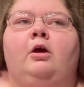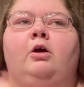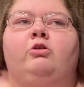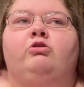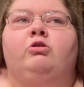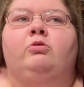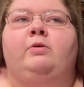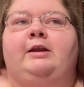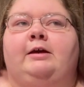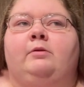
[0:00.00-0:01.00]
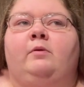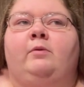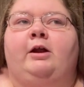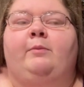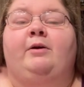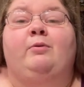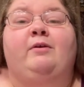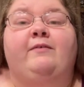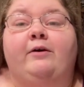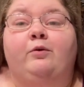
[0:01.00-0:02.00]
So we did, we went up and we
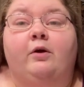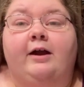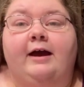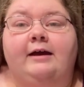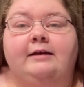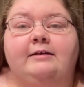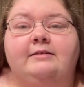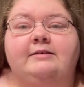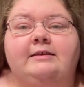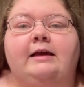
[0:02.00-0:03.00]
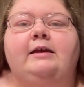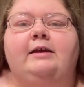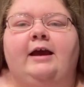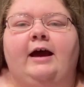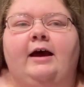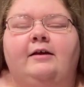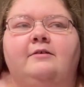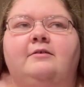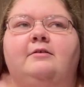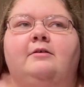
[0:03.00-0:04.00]
found orcas,
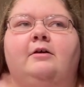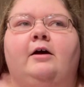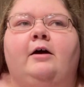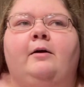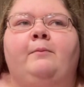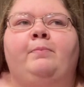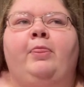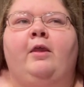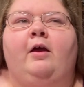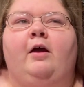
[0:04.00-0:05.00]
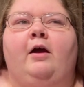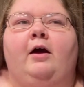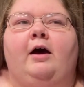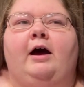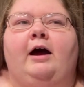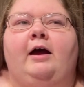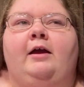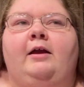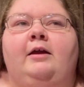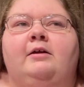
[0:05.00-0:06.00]
yes.
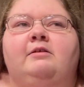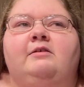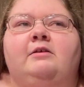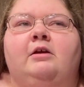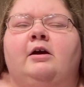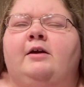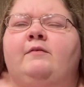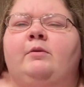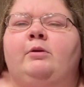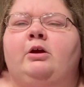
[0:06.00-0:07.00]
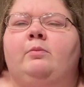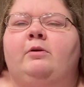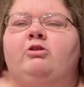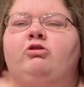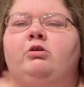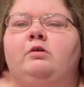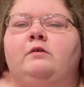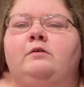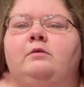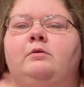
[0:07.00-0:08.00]
I did not get very many good
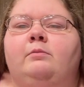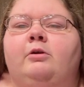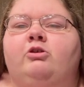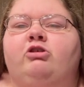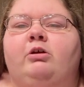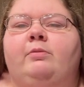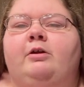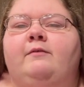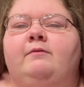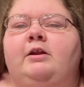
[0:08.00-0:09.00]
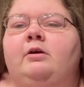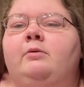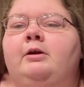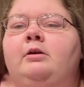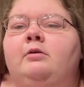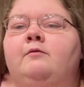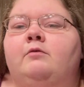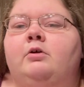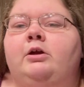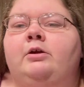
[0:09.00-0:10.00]
pictures, but I'll try to put a video in
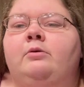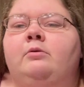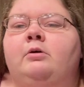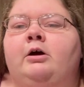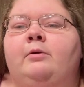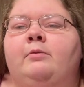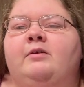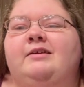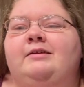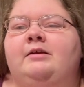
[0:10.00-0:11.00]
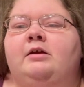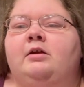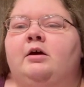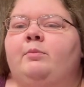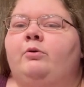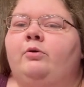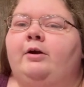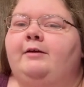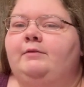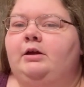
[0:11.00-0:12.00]
for you because I did get a couple
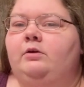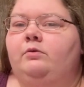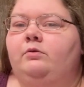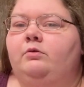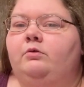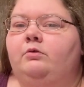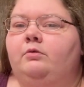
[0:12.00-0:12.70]
okay videos.